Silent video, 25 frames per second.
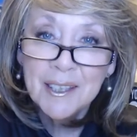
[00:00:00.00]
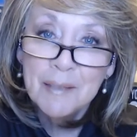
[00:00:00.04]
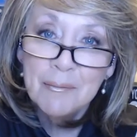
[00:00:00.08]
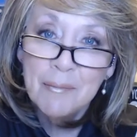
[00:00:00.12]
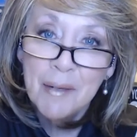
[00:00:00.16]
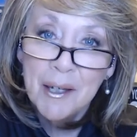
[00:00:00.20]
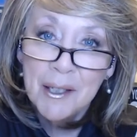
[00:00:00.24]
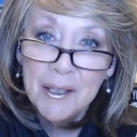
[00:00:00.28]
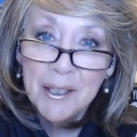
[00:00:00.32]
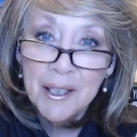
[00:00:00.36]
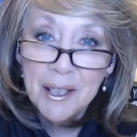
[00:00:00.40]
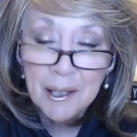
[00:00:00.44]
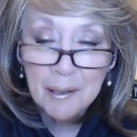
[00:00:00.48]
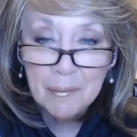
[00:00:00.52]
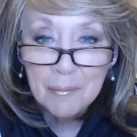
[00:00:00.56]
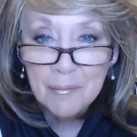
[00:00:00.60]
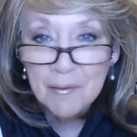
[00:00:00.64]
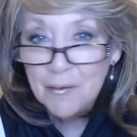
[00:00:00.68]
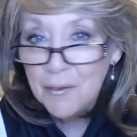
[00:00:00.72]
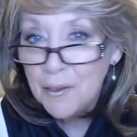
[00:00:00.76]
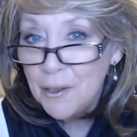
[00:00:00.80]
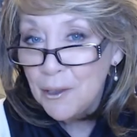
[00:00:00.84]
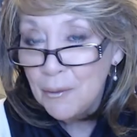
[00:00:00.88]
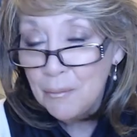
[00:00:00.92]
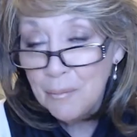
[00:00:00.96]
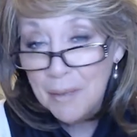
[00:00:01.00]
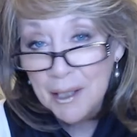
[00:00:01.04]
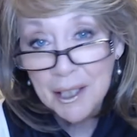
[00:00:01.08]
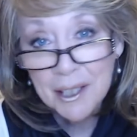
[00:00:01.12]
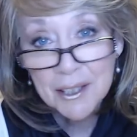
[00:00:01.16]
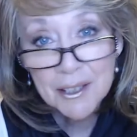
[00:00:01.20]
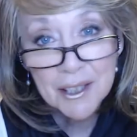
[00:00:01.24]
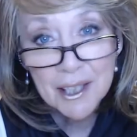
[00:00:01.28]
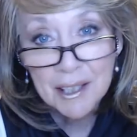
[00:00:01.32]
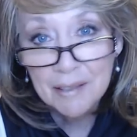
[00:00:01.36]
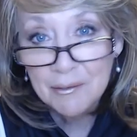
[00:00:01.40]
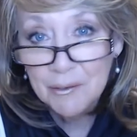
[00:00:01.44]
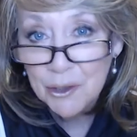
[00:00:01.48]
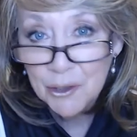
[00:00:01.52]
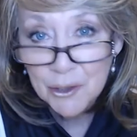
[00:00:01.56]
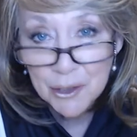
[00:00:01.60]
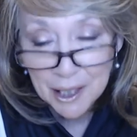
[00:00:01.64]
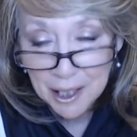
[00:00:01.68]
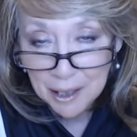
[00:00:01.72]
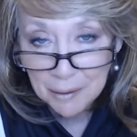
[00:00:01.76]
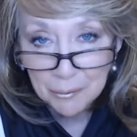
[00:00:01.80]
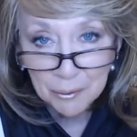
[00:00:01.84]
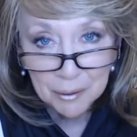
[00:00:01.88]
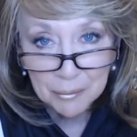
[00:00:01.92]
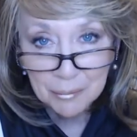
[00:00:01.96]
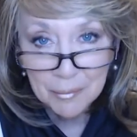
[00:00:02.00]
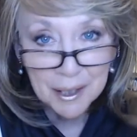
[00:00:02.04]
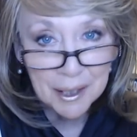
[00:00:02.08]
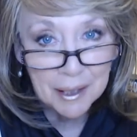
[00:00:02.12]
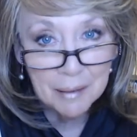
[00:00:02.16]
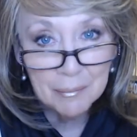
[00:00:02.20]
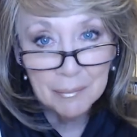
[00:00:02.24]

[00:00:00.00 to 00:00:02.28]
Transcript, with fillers: spend a few minutes of your day with me.